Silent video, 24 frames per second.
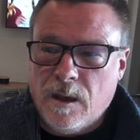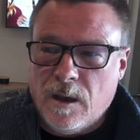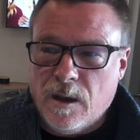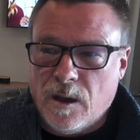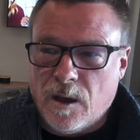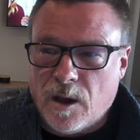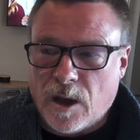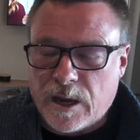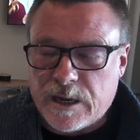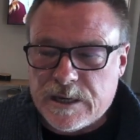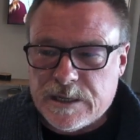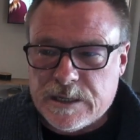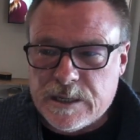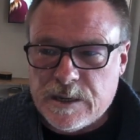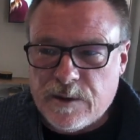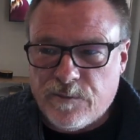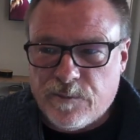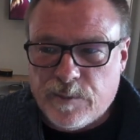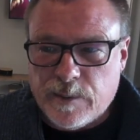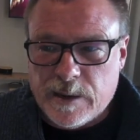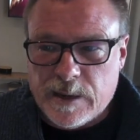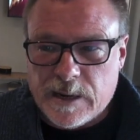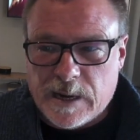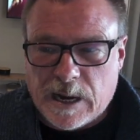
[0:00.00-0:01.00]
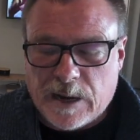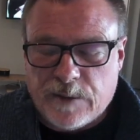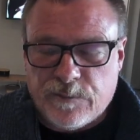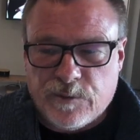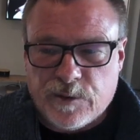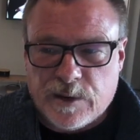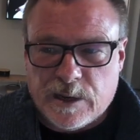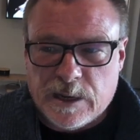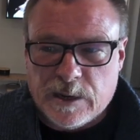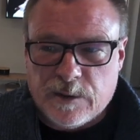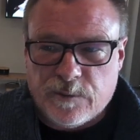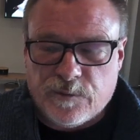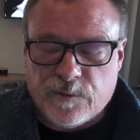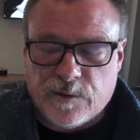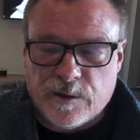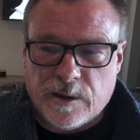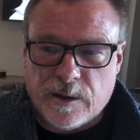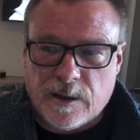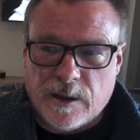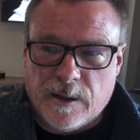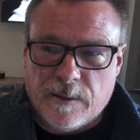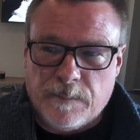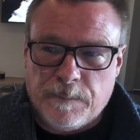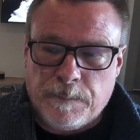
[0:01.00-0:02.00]
I actually have been an advocate
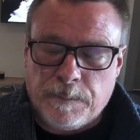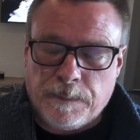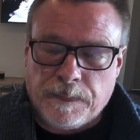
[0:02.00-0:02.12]
for